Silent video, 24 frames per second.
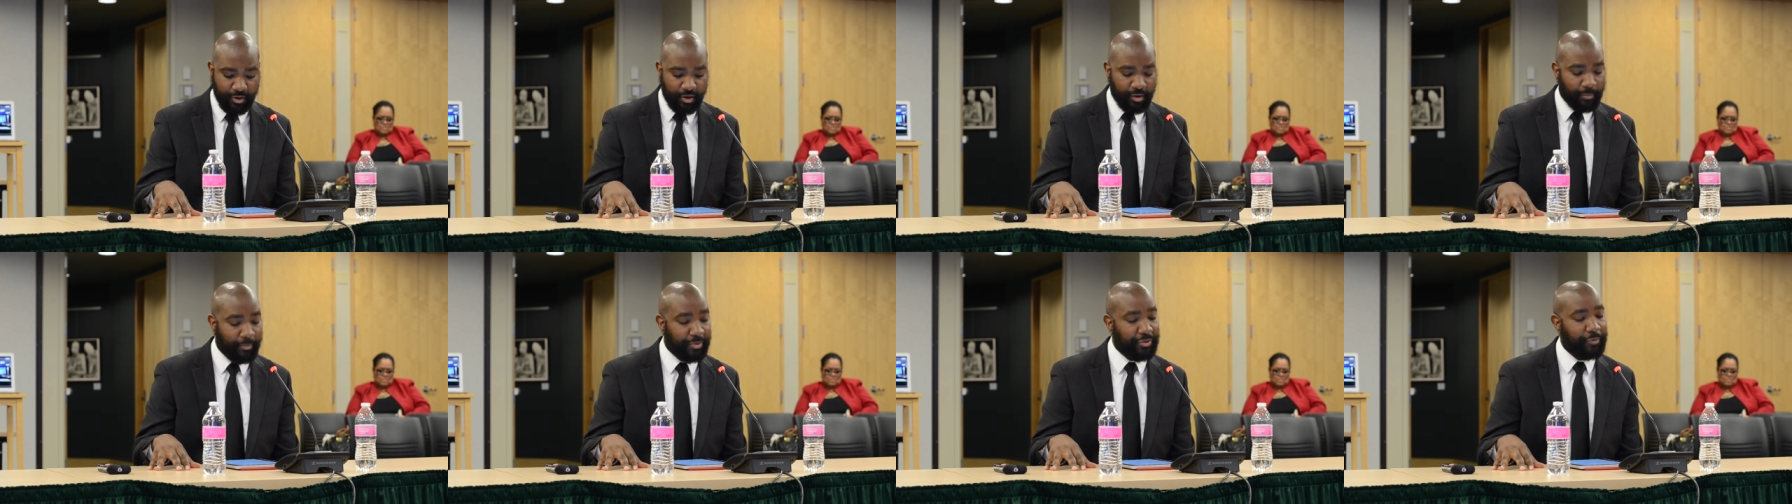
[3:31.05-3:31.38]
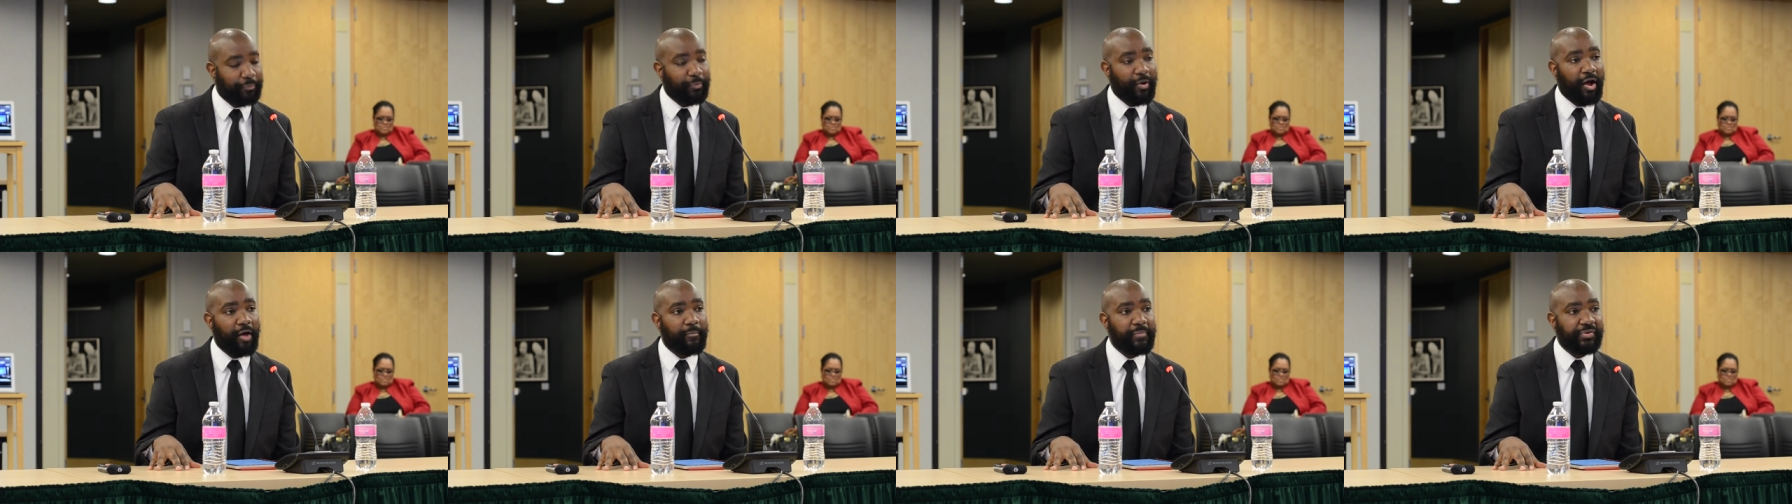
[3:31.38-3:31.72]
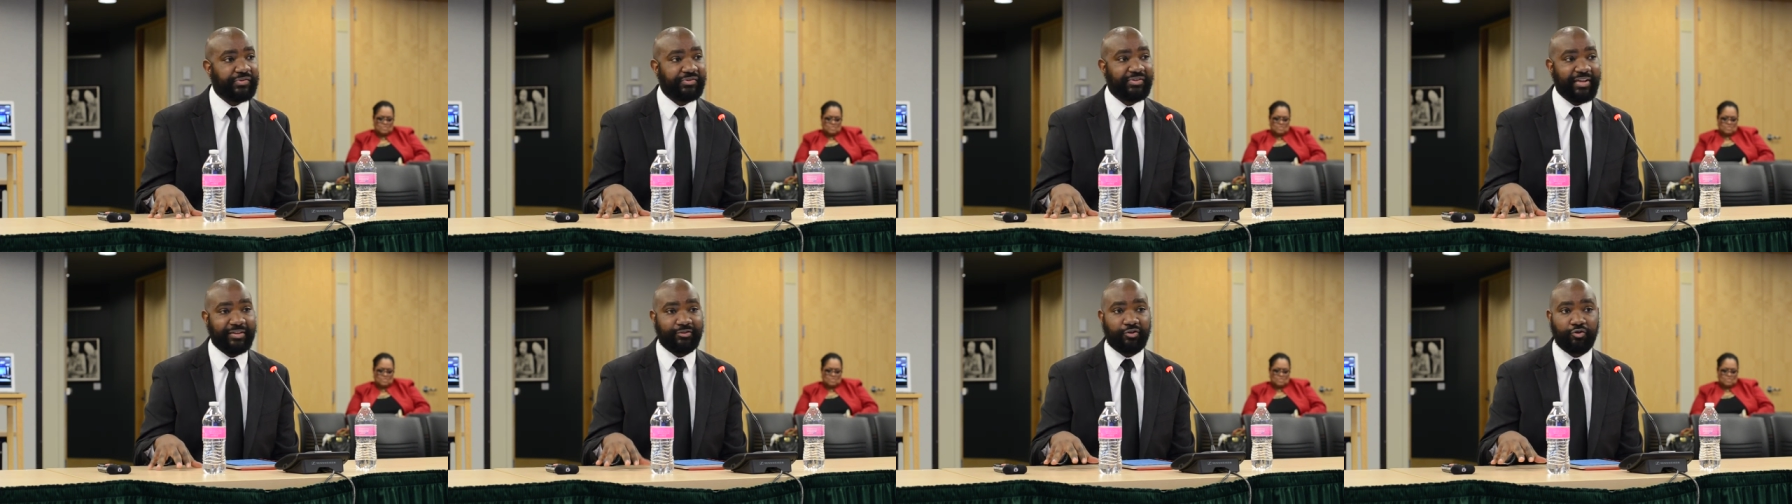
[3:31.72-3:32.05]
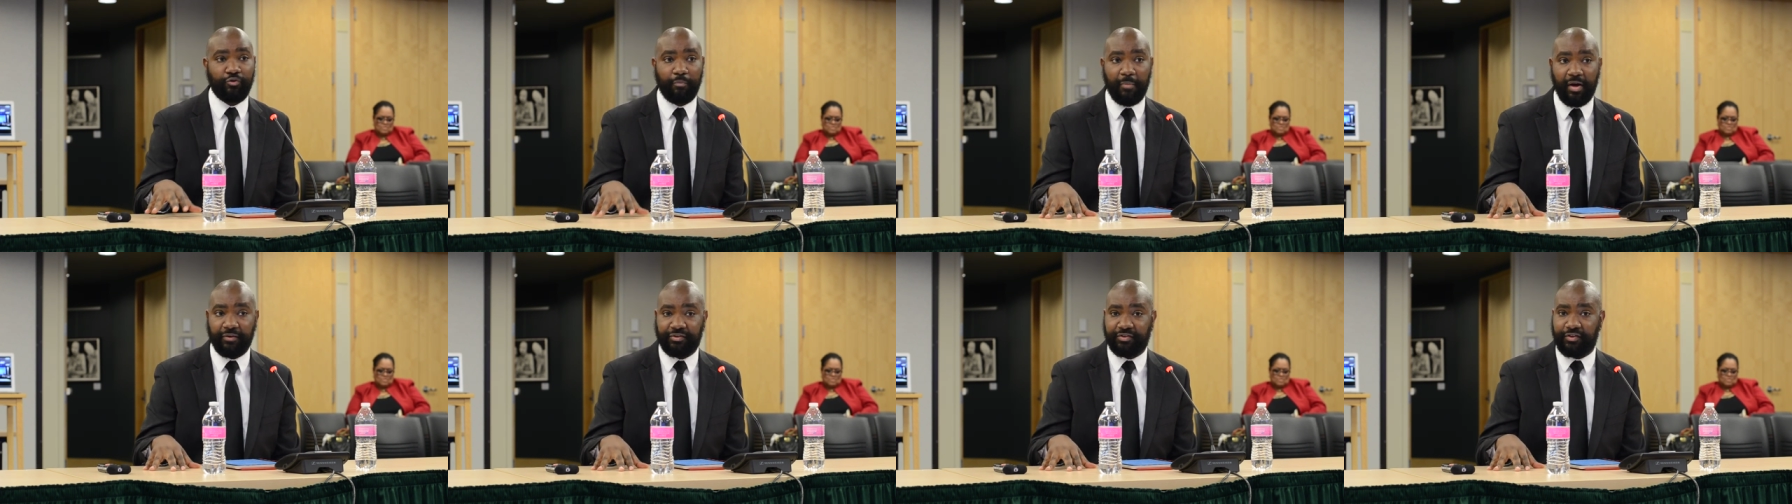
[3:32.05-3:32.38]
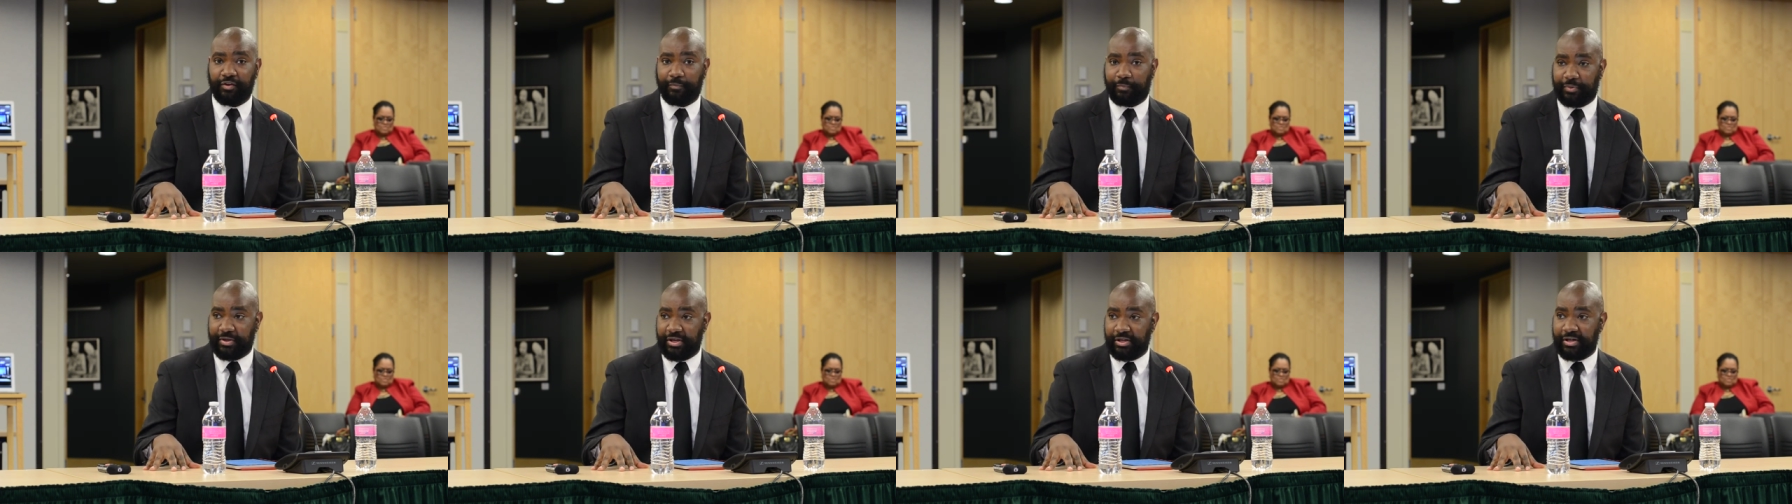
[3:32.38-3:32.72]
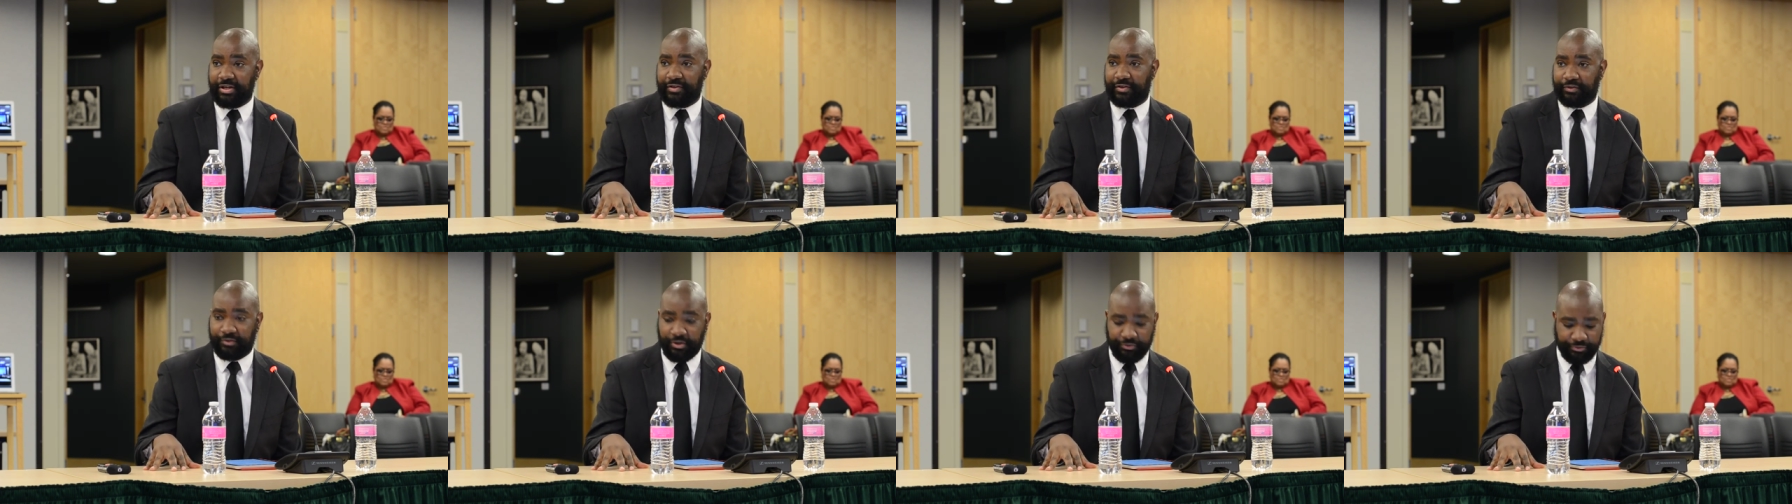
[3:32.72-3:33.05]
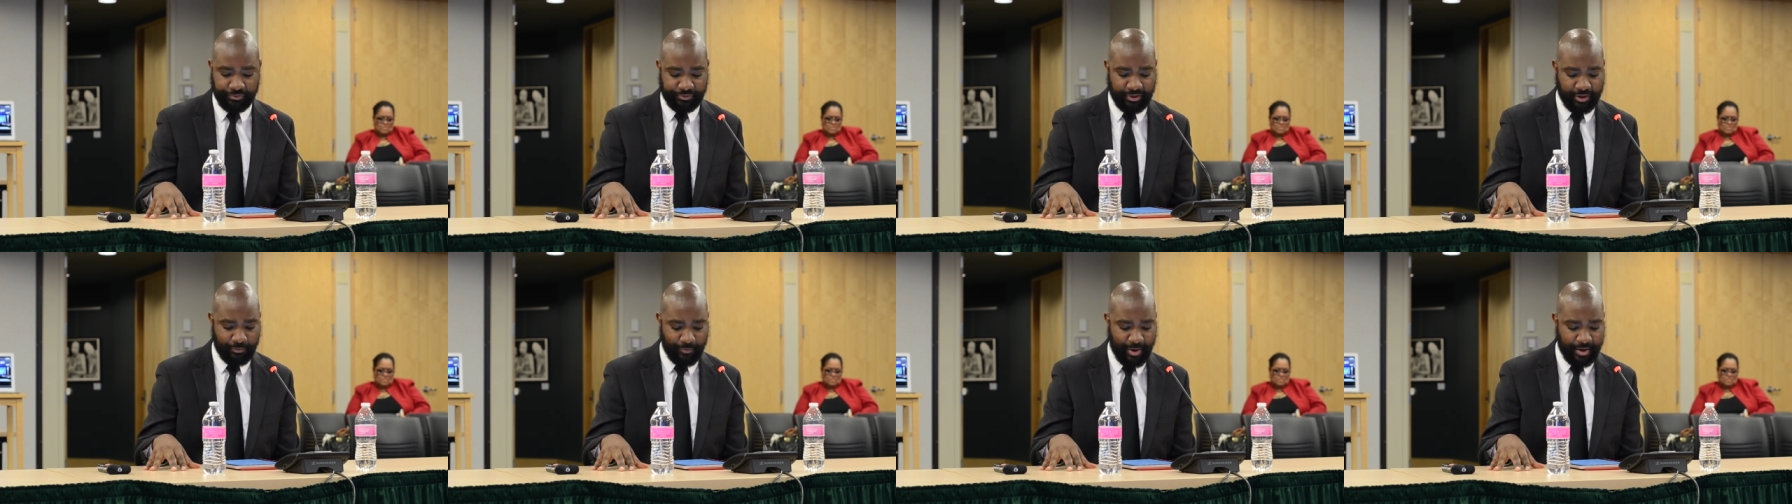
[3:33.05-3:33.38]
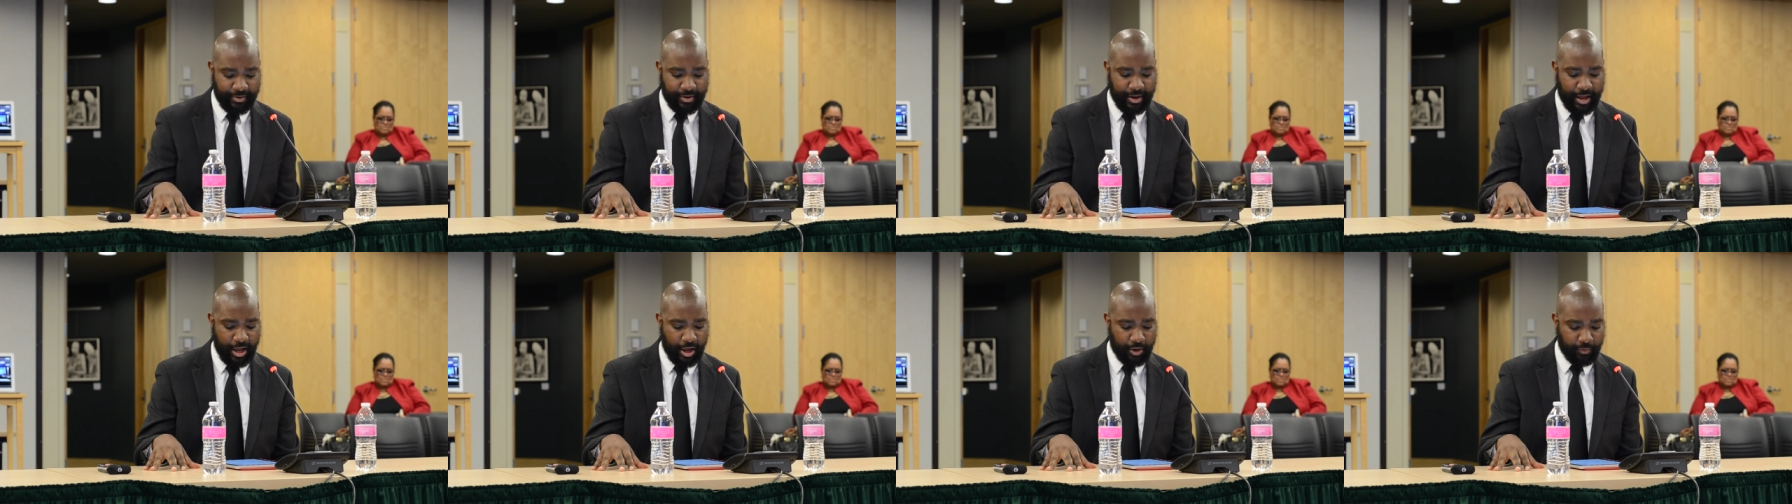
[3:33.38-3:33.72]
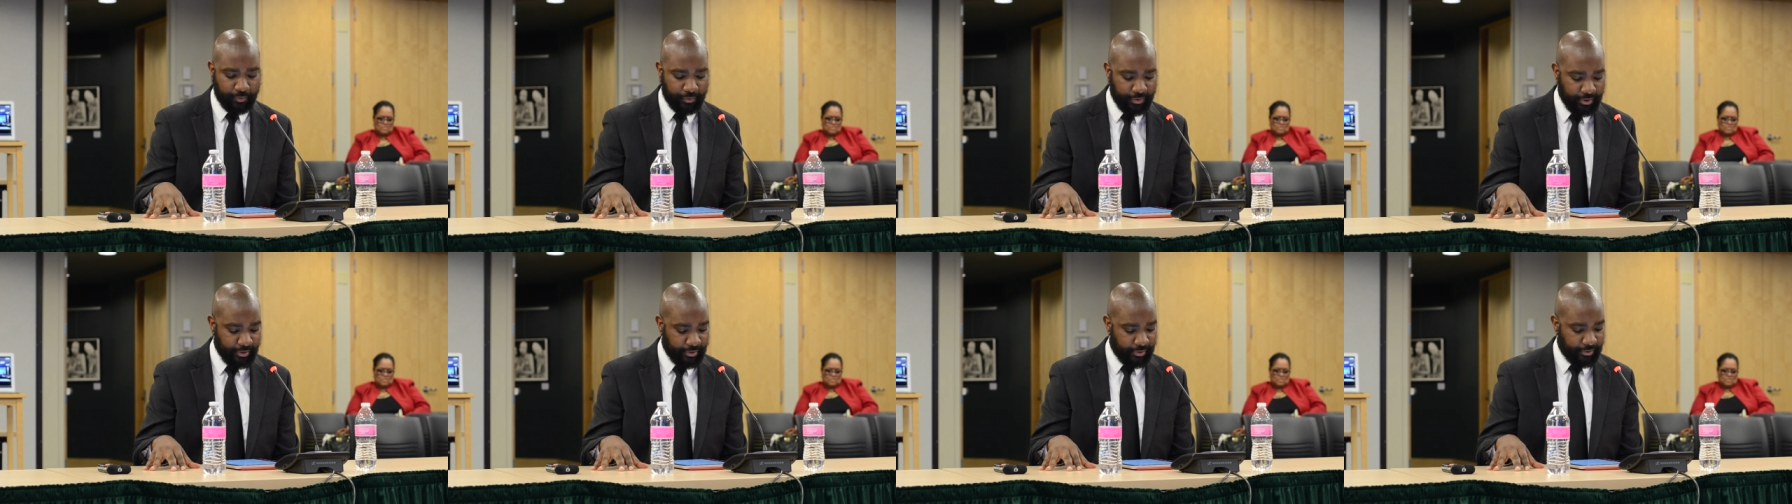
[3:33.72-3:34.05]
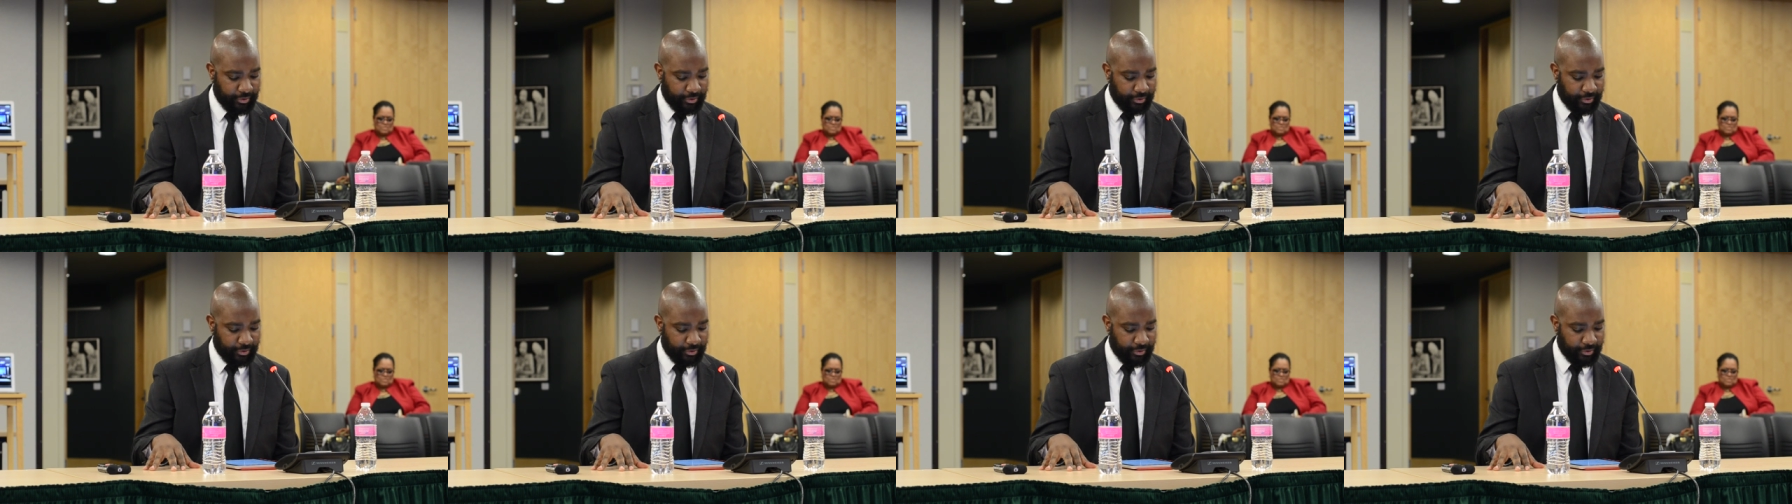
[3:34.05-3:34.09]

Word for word: But the problem is that too much of the PD that teachers get right now